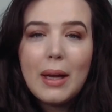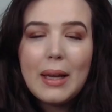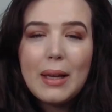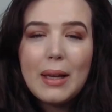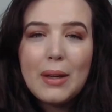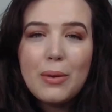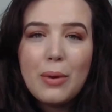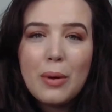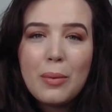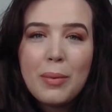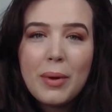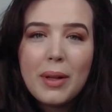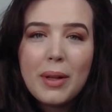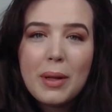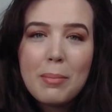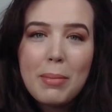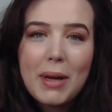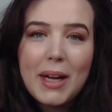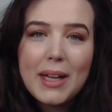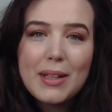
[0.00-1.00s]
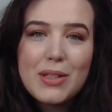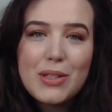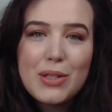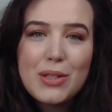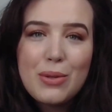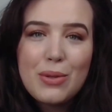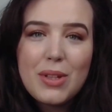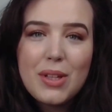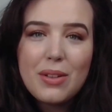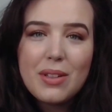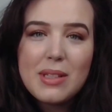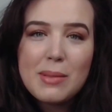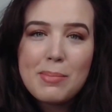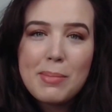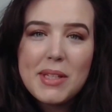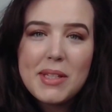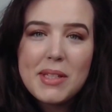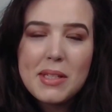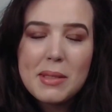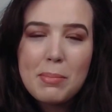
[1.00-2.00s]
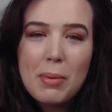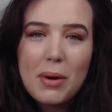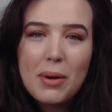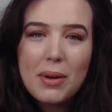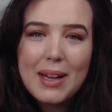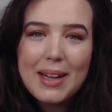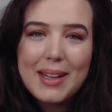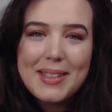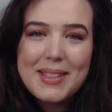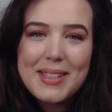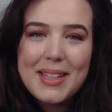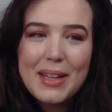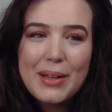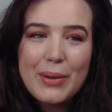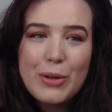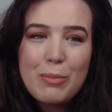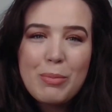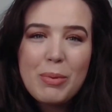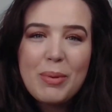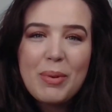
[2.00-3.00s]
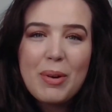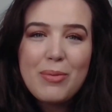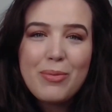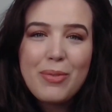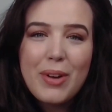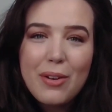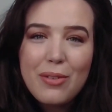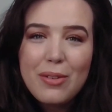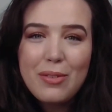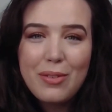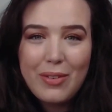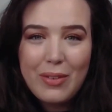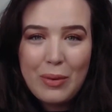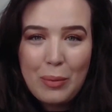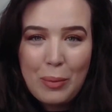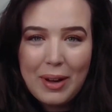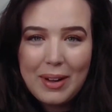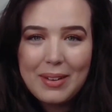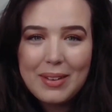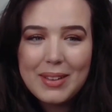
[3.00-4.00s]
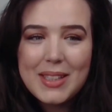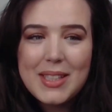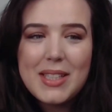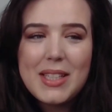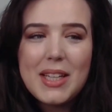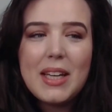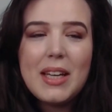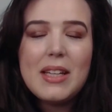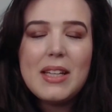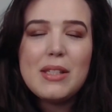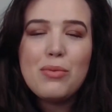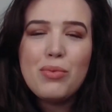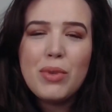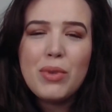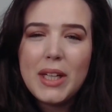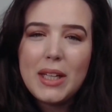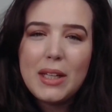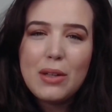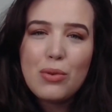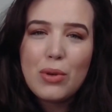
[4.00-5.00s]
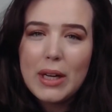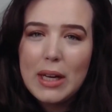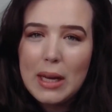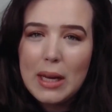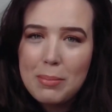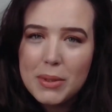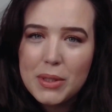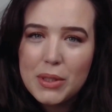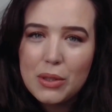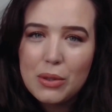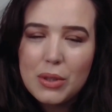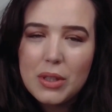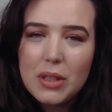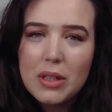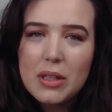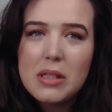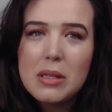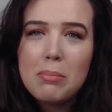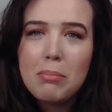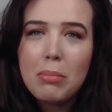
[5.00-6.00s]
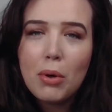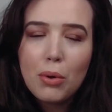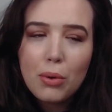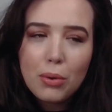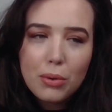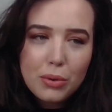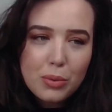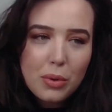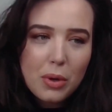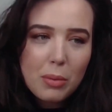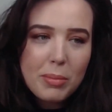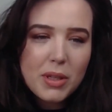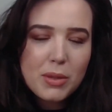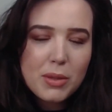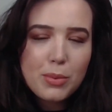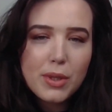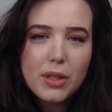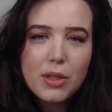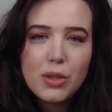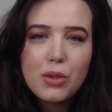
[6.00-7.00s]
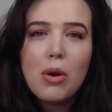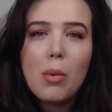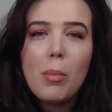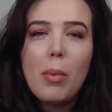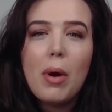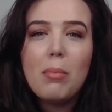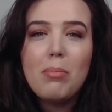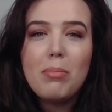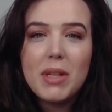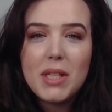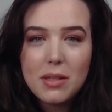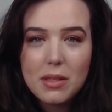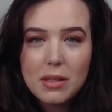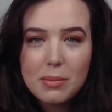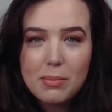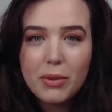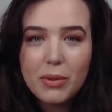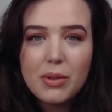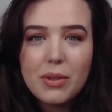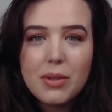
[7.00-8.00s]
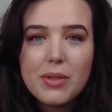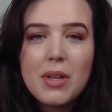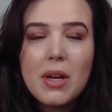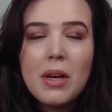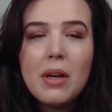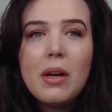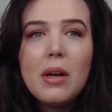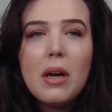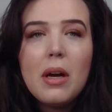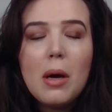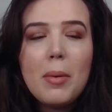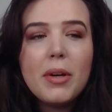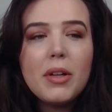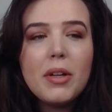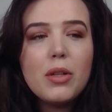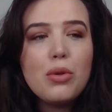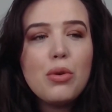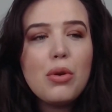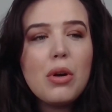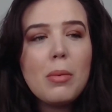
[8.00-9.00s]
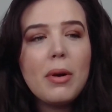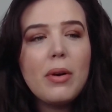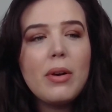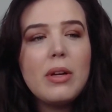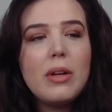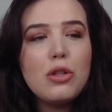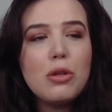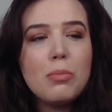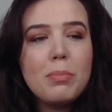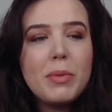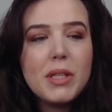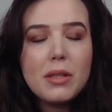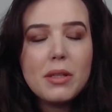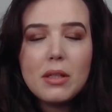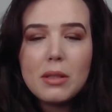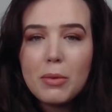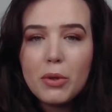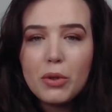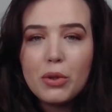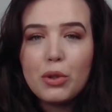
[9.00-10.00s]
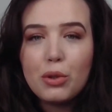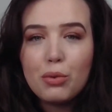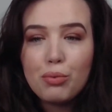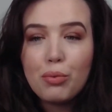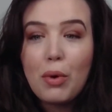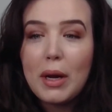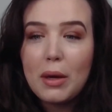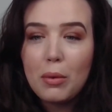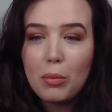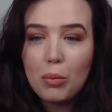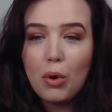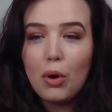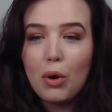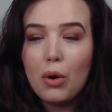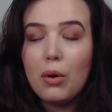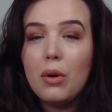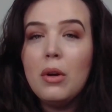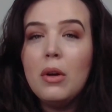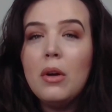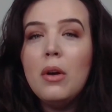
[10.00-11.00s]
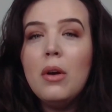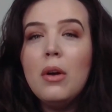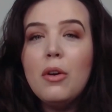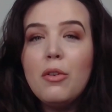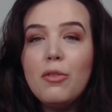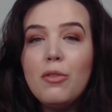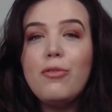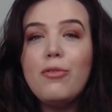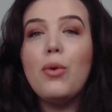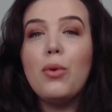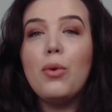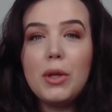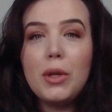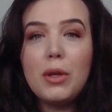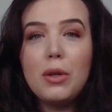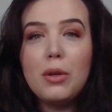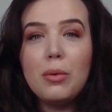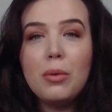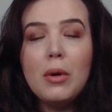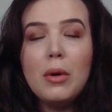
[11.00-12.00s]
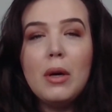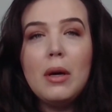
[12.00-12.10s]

Hello and welcome back to the Honest Business Podcast. I hope you are very, very well. Today is a really great episode and it's an important one because we're going to talk about business models. And we're going to talk about, is your business model the right one for you?